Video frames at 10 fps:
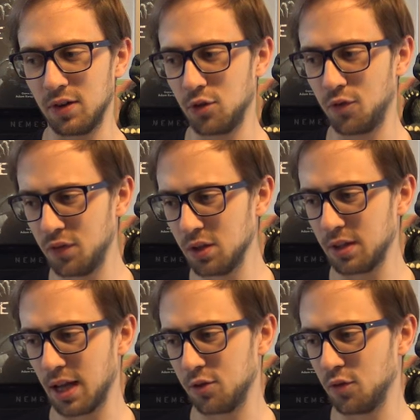And you feel
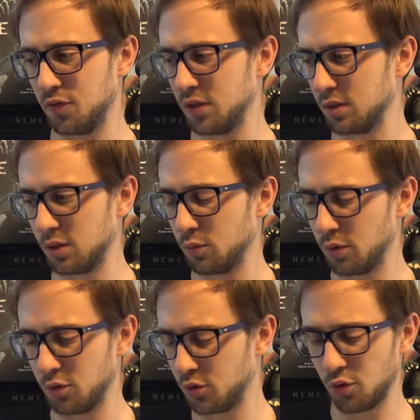that. You feel like when
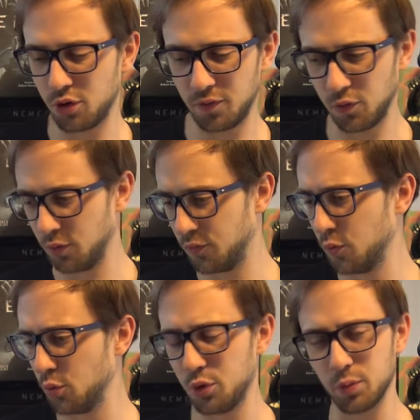you're searching for the
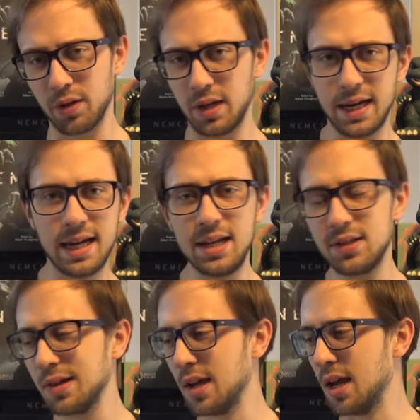food, you want to
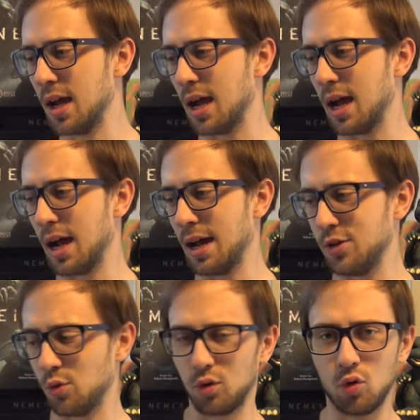eat, uh,
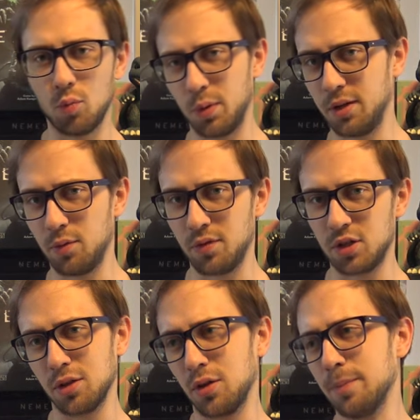you're cooperating with
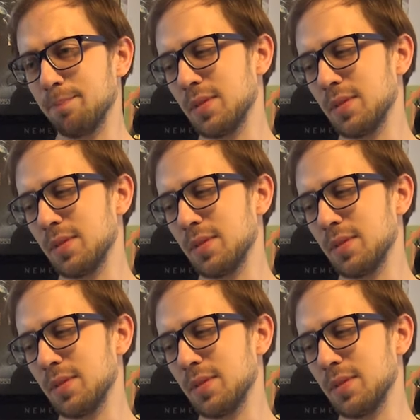each other.